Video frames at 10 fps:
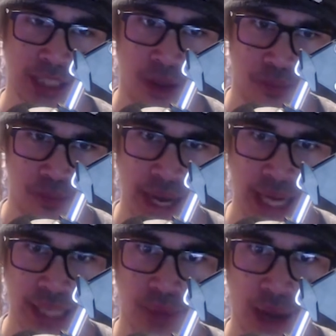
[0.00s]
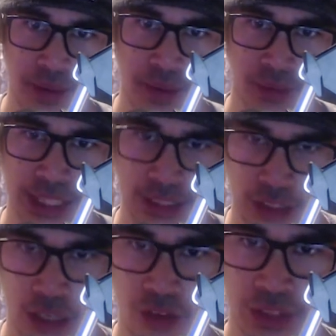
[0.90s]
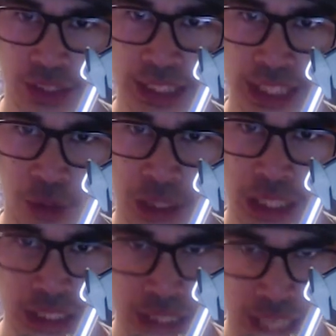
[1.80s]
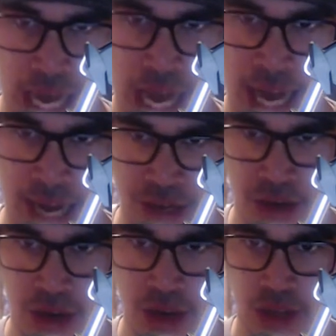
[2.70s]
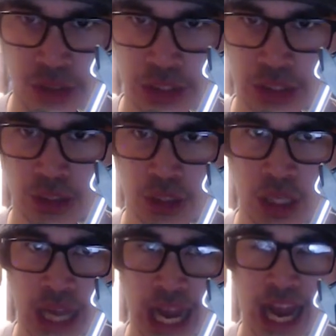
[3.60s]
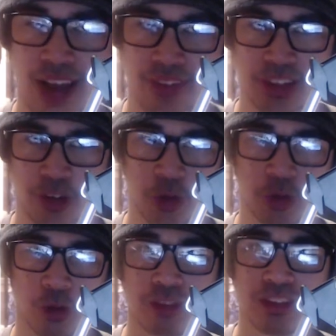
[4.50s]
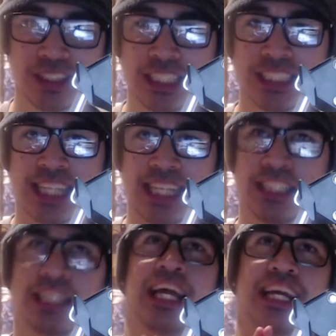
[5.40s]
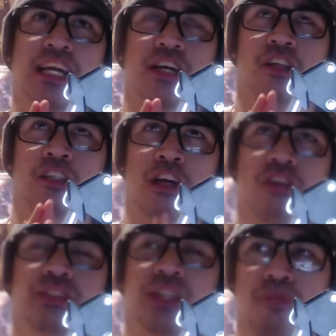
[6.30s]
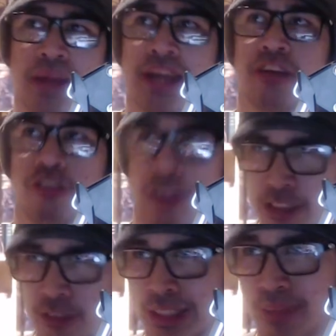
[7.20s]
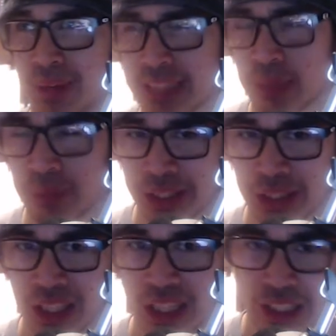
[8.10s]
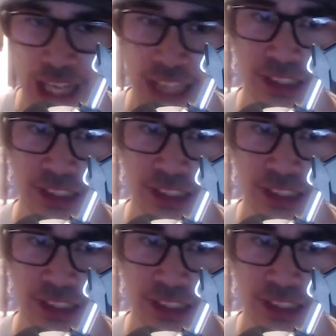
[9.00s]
made by people that love the series and just have their own grievances and like love to make fun of it, because I mean, that's the